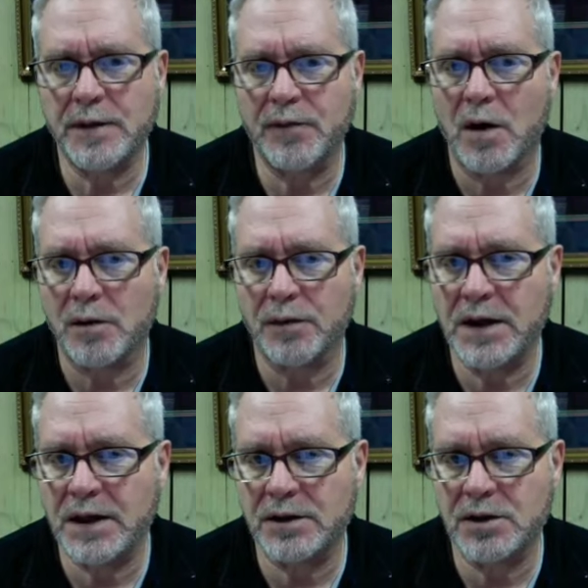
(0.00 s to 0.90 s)
fall
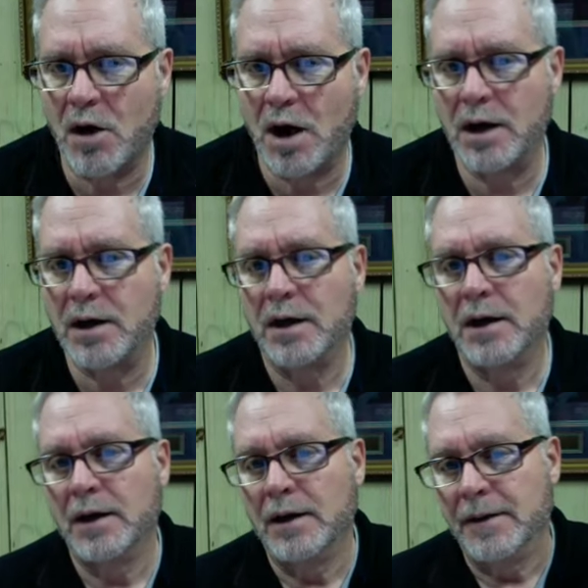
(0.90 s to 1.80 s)
feasts are.
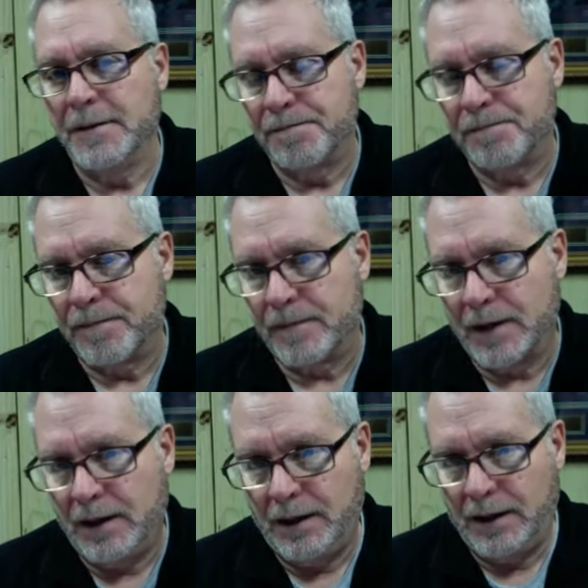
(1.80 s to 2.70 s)

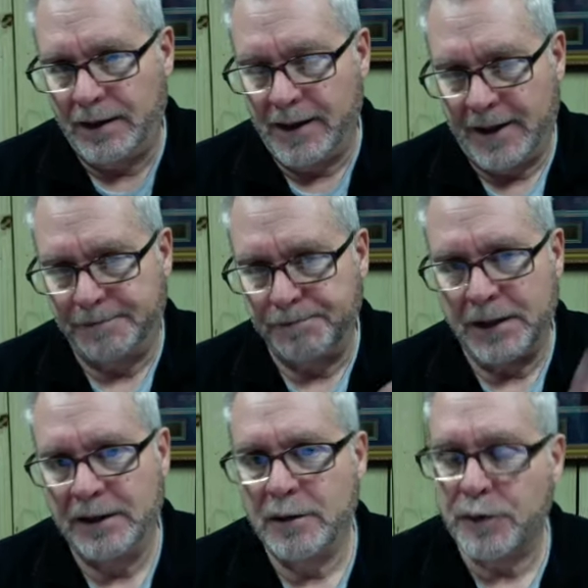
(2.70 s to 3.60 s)
In
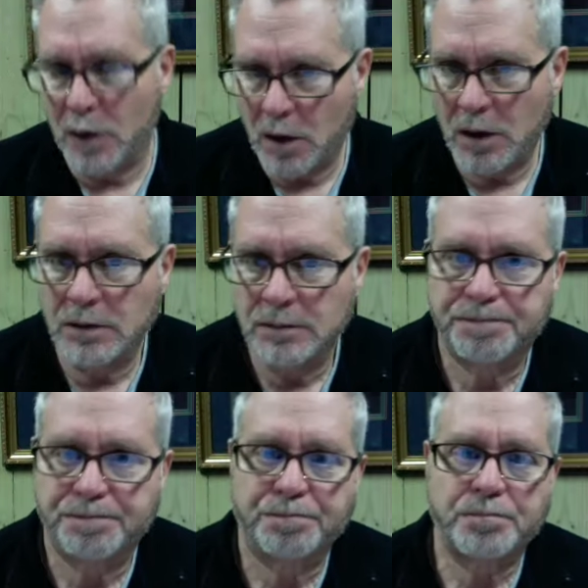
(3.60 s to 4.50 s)
the fall,
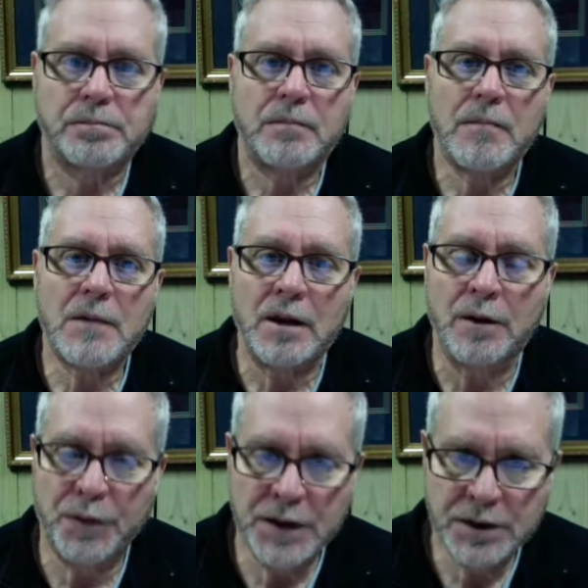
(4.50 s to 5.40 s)
the
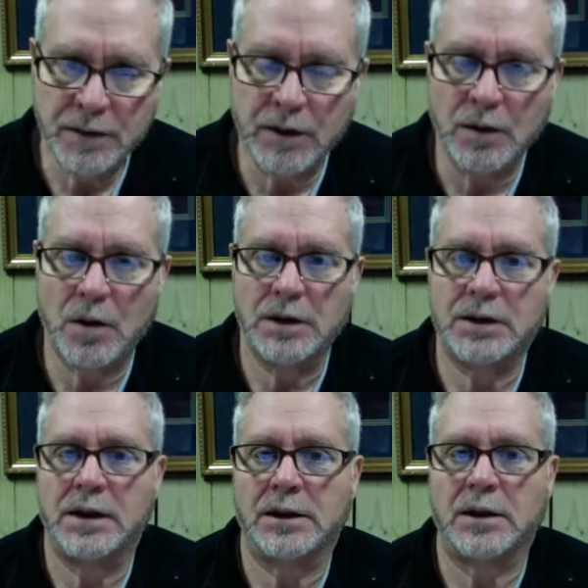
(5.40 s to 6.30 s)
feast of the
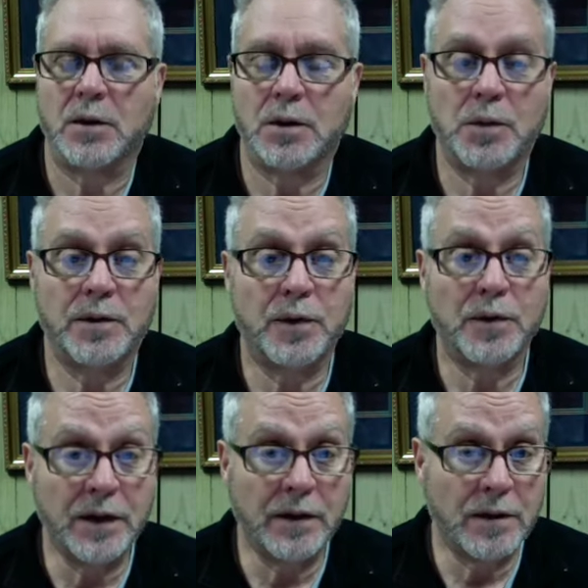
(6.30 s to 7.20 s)
Lord, that the Lord would
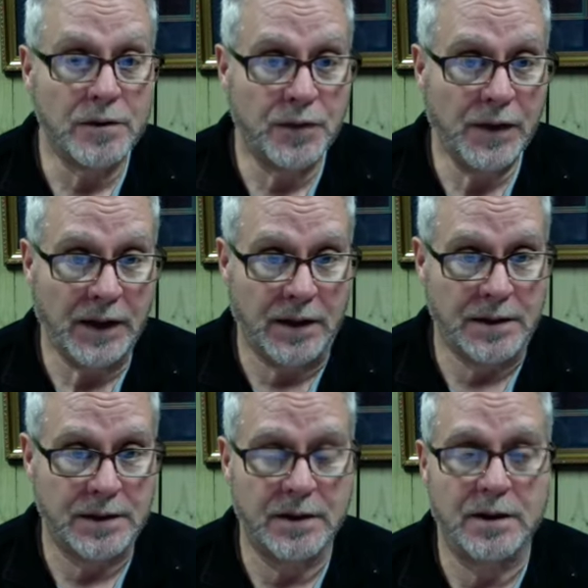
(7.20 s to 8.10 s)
fulfill those
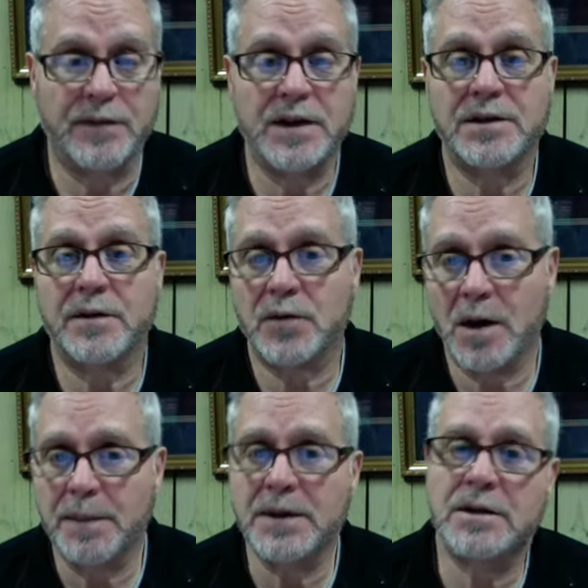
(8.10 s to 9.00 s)
feasts, the Feast of
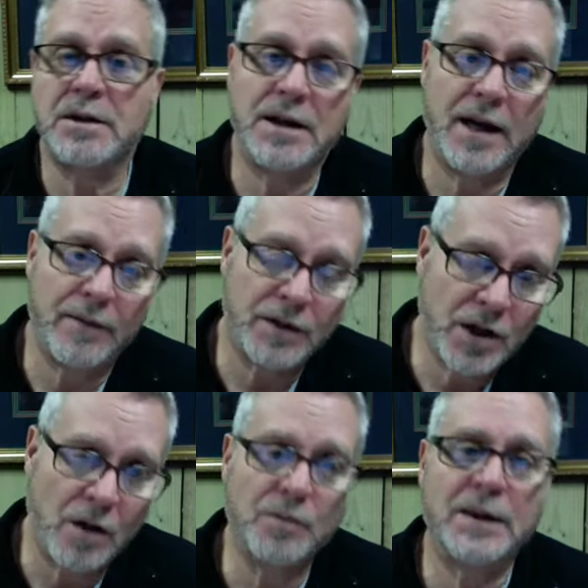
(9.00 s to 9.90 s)
Trumpets, the Day of
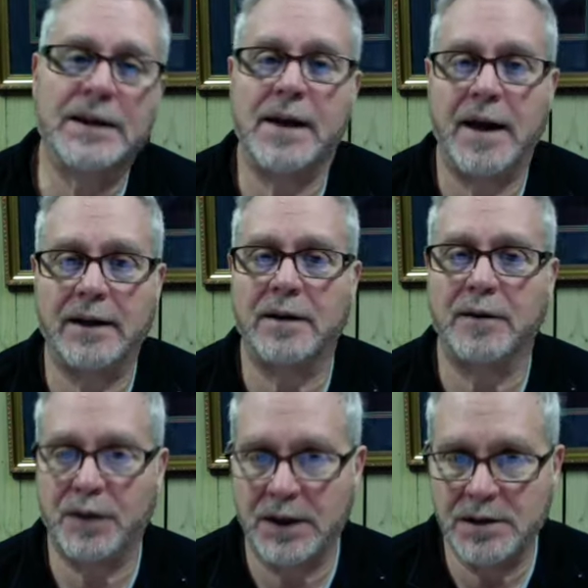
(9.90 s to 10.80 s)
Atonement, and the
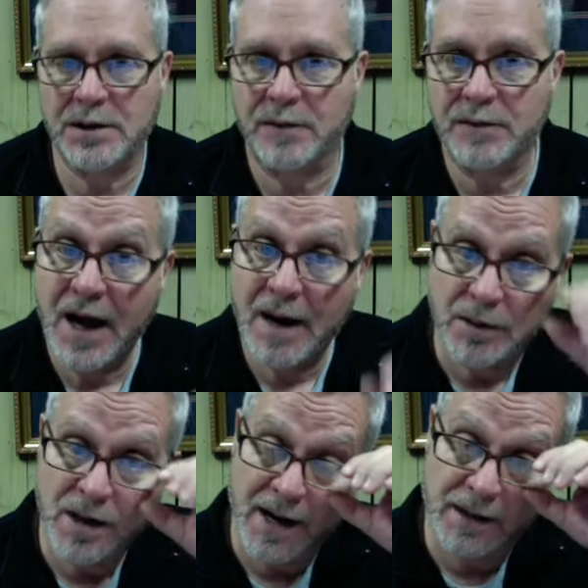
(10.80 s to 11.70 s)
Feast of
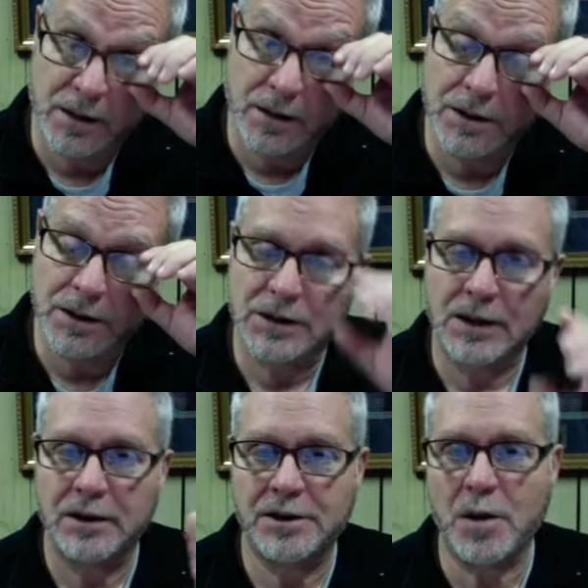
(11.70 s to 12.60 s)
Tabernacles.
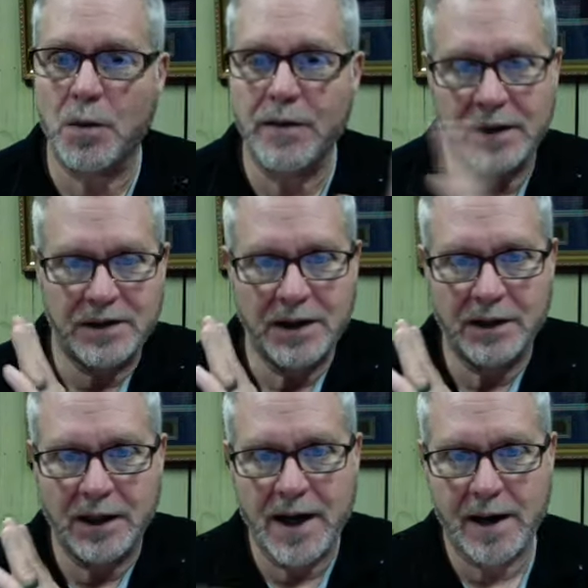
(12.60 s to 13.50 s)
So we've
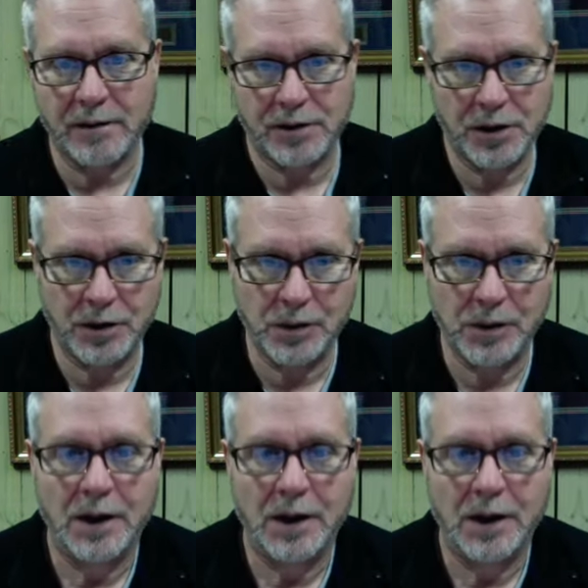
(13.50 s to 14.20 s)
extended out to